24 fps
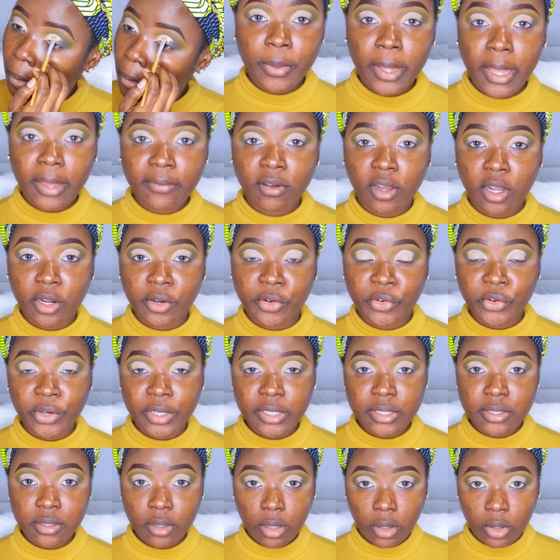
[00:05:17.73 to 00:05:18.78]
We have our
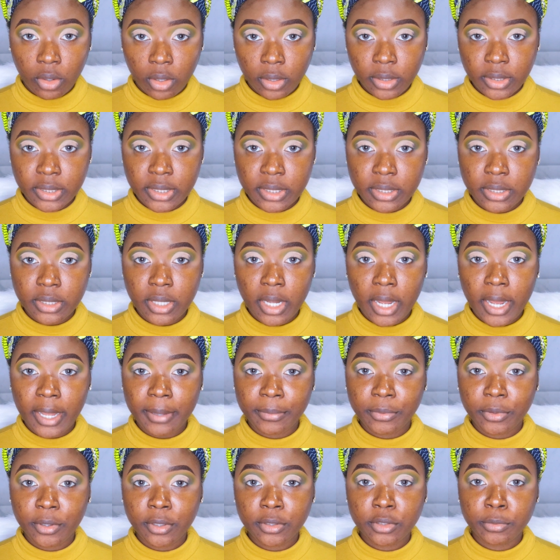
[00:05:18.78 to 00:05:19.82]
crease cut.
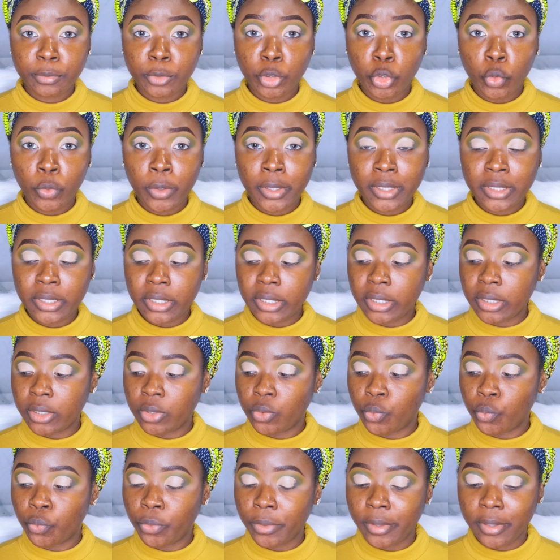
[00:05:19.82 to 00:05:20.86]
I'm going to be going
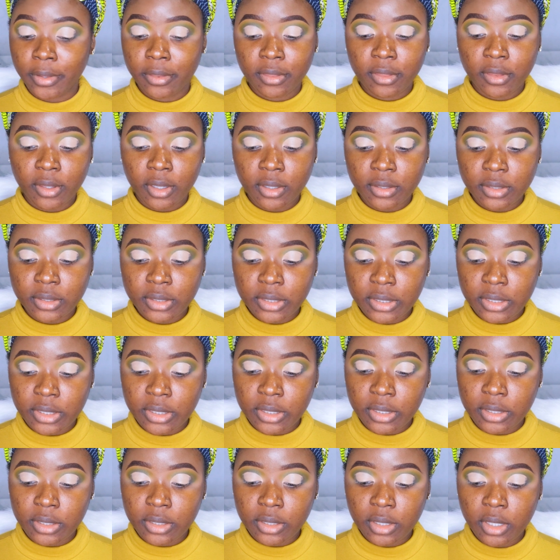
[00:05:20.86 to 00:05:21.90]
in with
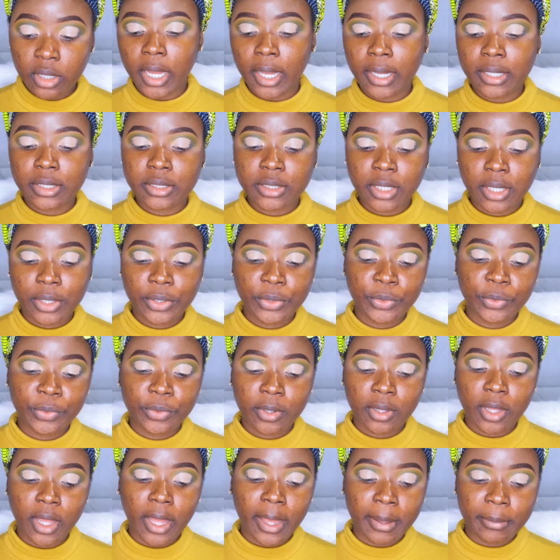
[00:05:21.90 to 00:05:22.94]
the eyeshadow
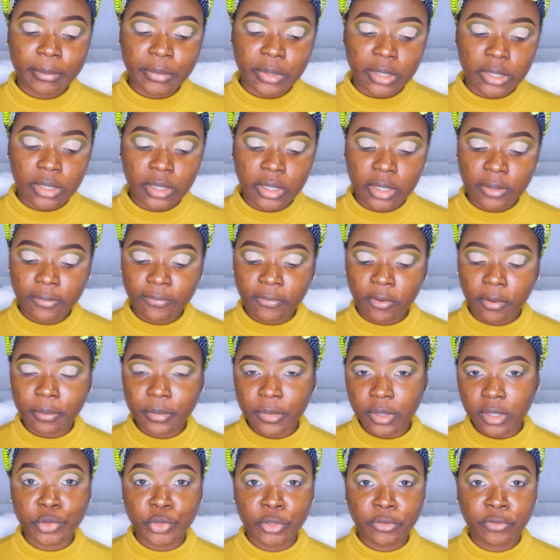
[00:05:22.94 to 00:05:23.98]
Abby
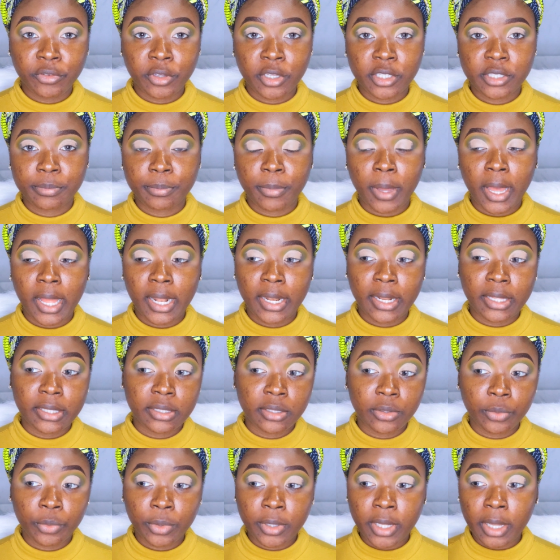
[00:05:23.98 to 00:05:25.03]
from the Juvias
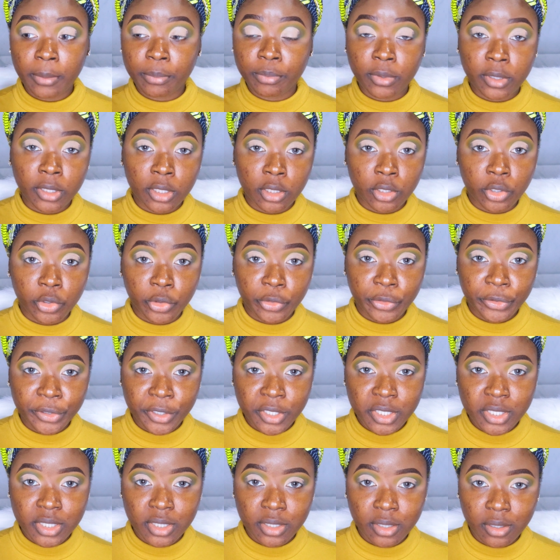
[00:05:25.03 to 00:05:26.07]
palette, the one I put in the
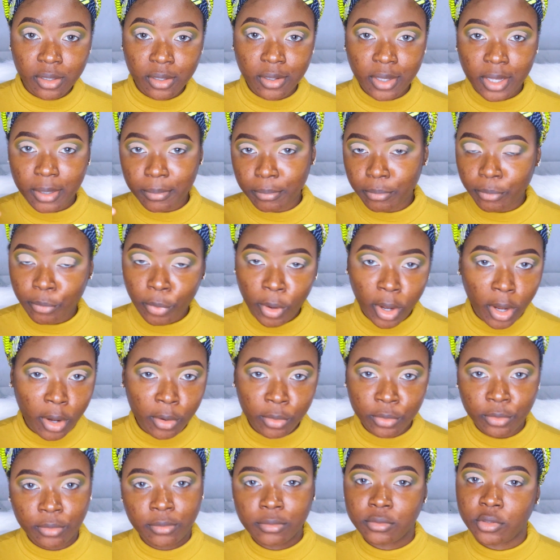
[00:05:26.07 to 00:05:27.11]
crease, the
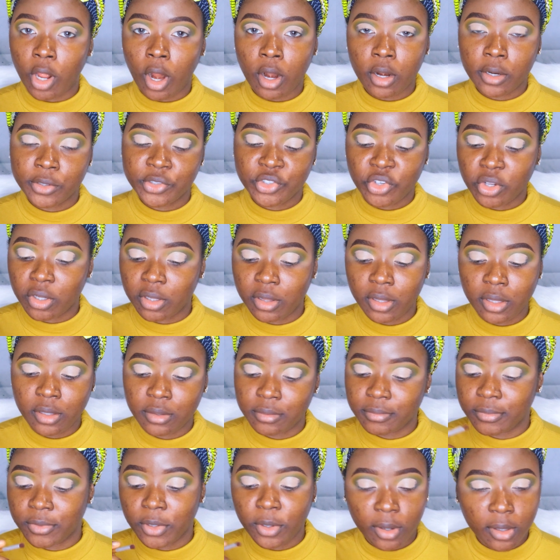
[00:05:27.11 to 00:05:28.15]
brown dark
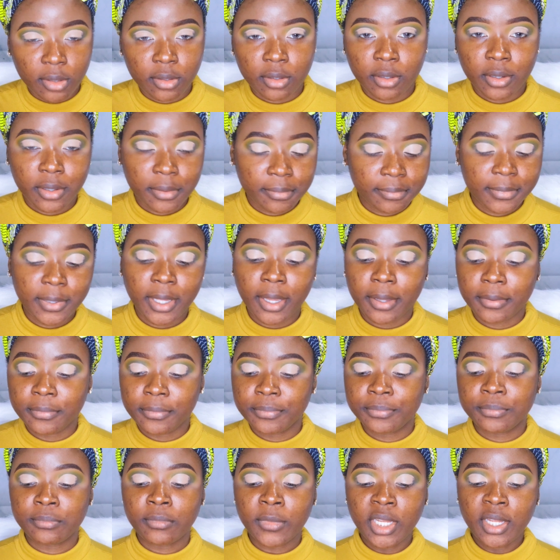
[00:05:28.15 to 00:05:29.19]
chocolate color. Yeah,
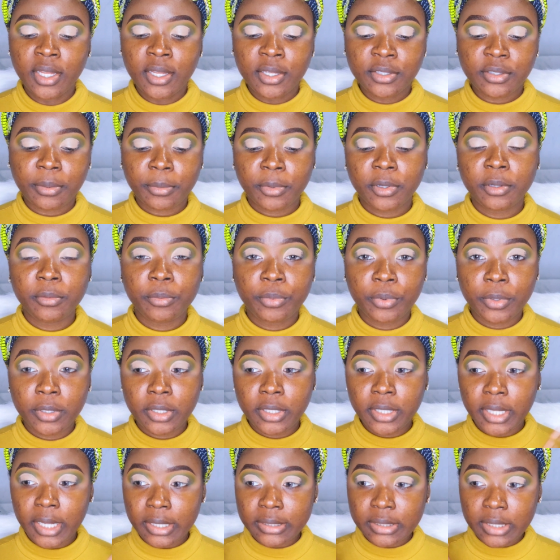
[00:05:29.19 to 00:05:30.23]
I'm going to be
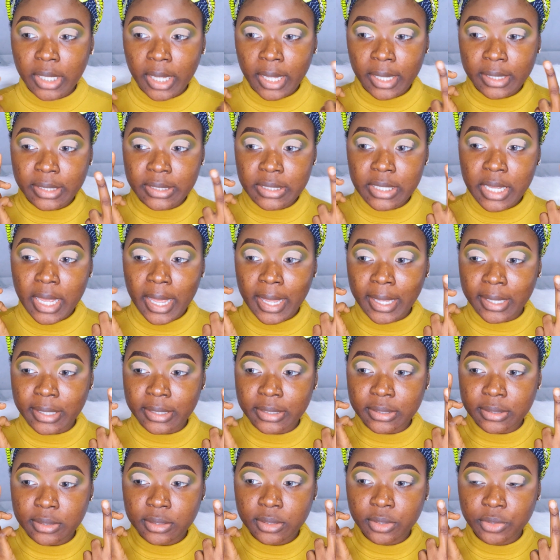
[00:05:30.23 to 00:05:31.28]
putting that at the
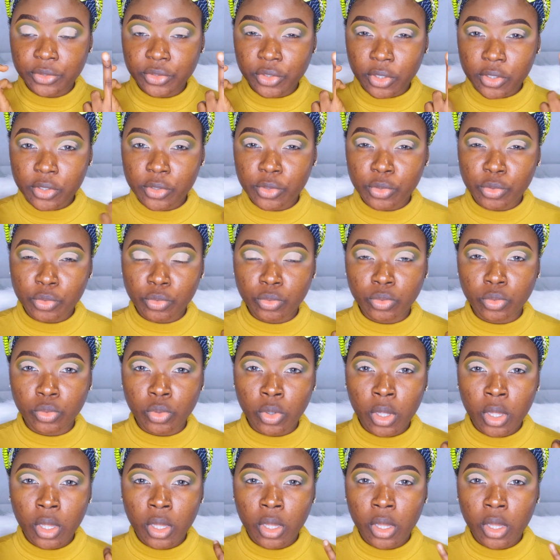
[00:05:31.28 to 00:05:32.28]
end just to